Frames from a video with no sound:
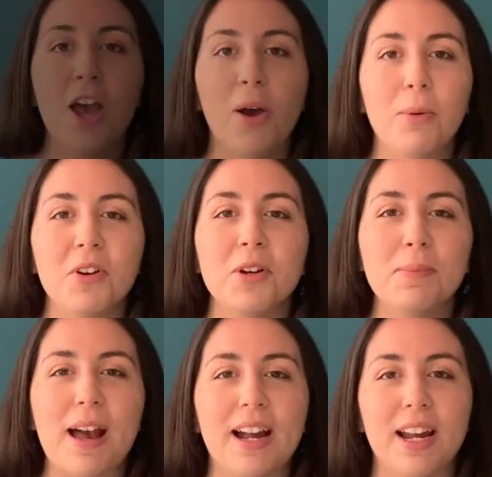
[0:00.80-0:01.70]
Welcome
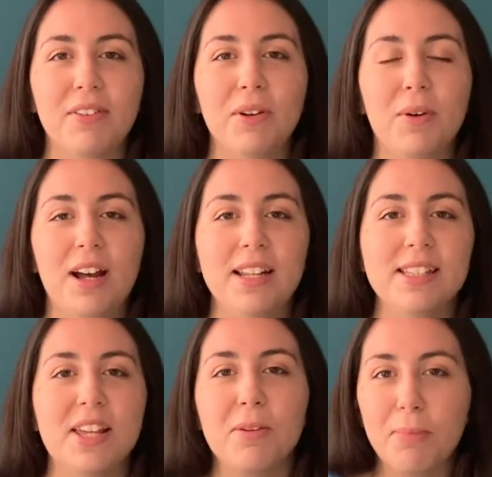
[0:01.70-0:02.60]
back everyone
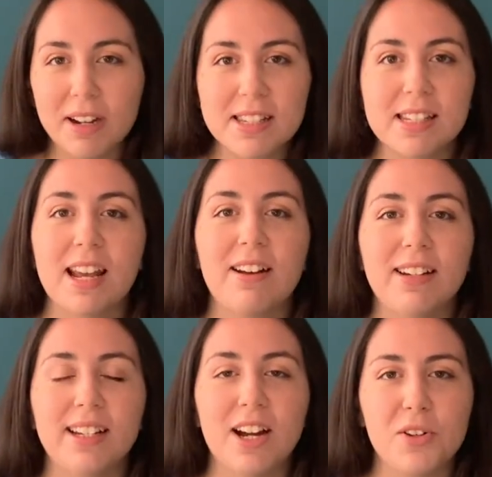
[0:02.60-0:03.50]
to the Bucks
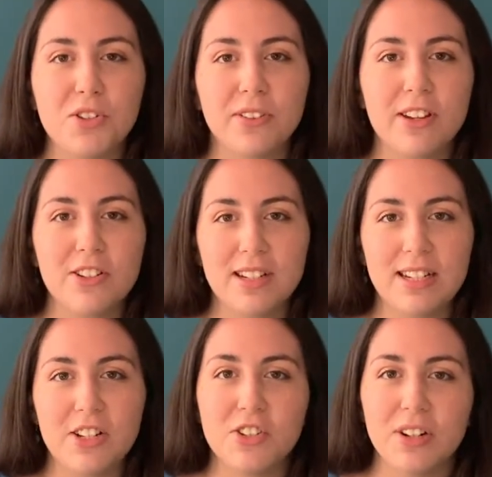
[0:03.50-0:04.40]
County Conservation
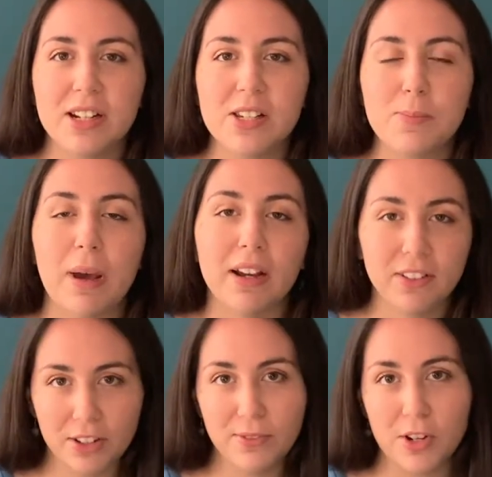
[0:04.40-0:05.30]
District's
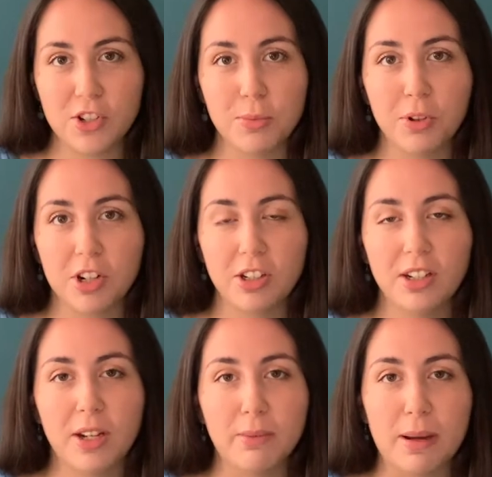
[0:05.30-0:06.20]
Backyard Vegetable
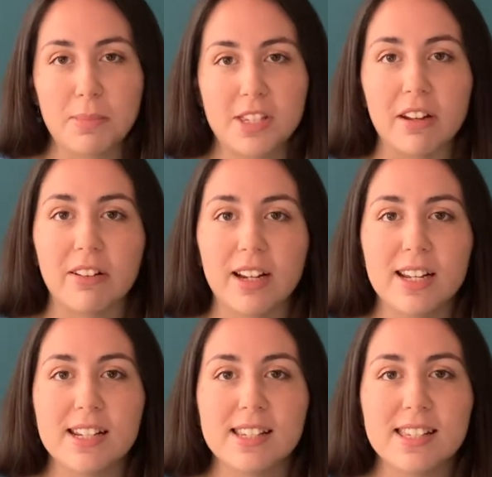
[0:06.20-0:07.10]
Gardening web
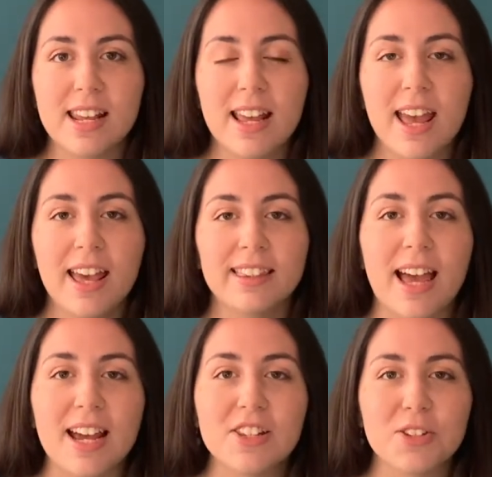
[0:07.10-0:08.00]
series.
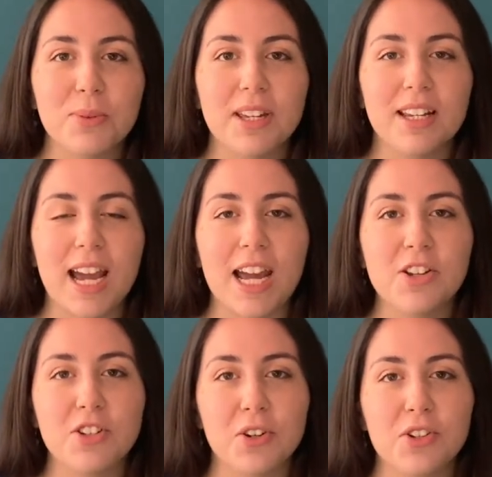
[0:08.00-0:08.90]
Last week I
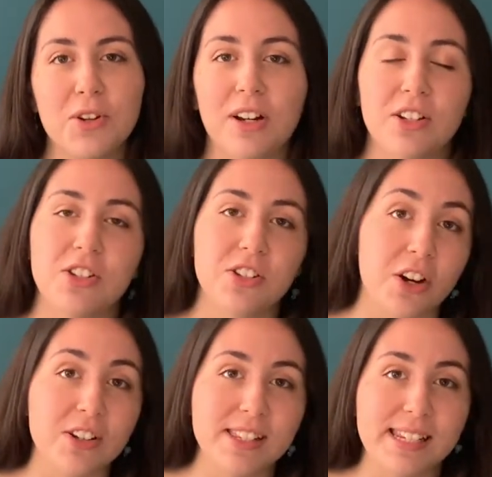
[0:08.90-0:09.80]
showed you how to
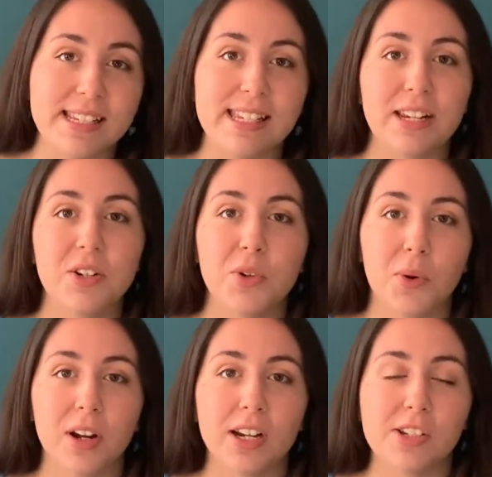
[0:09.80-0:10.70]
start seeds
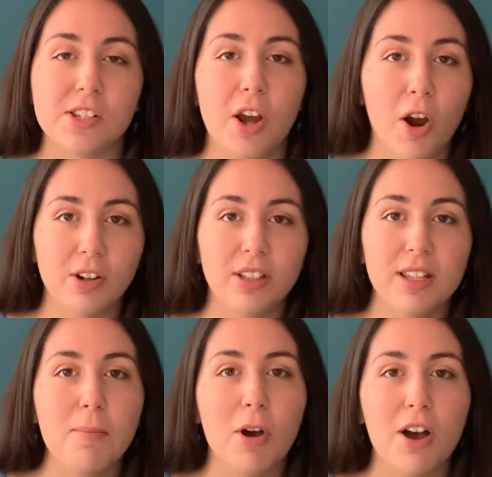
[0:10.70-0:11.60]
indoors, harden
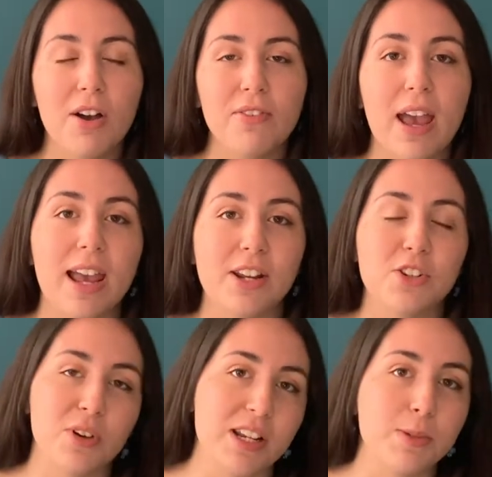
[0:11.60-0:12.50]
them off, and
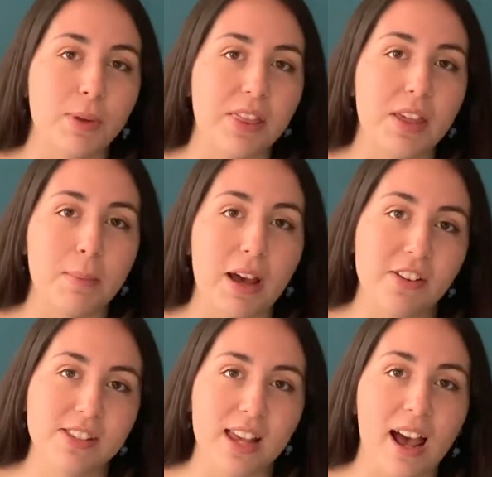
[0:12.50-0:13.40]
transplant them
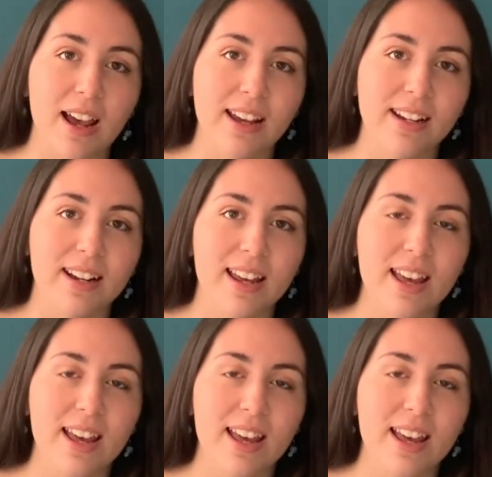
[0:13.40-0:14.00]
outside.